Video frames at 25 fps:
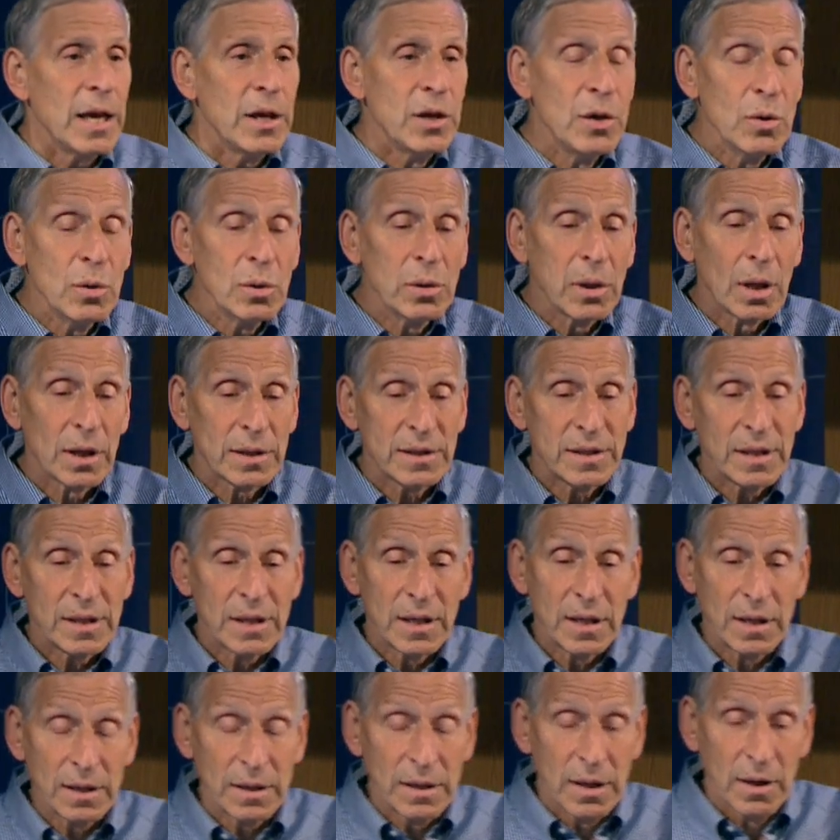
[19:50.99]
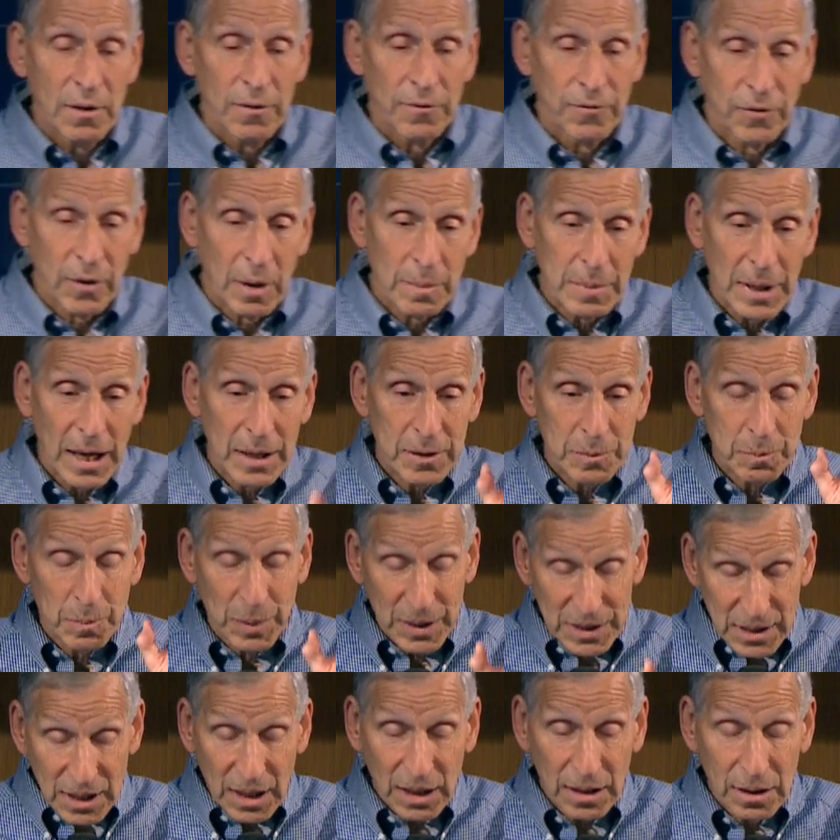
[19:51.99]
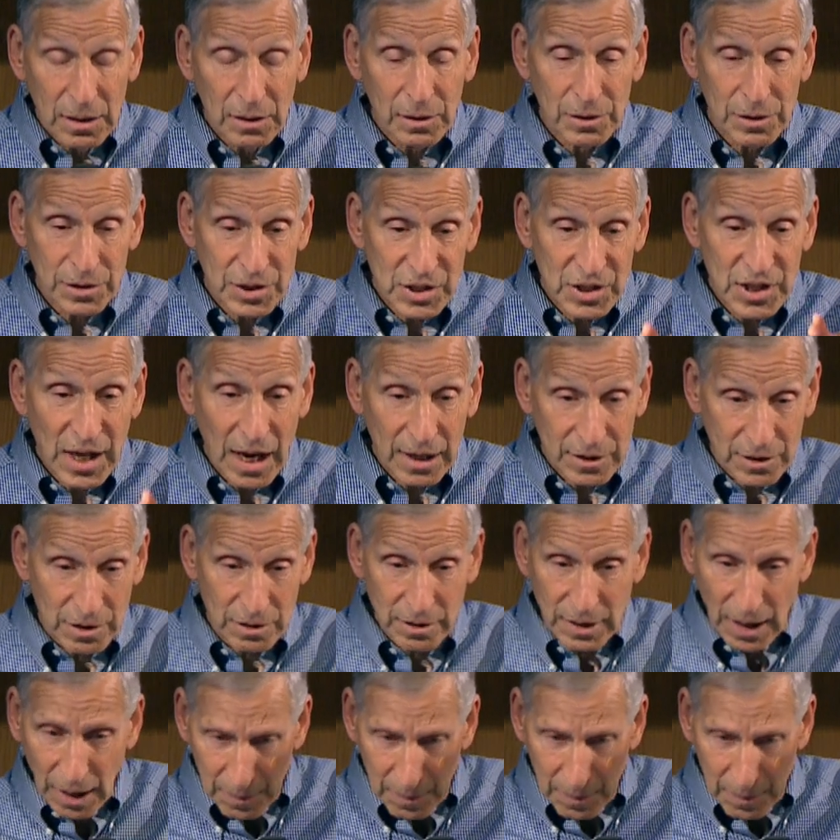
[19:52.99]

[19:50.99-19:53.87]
You looked at it from a particular sector,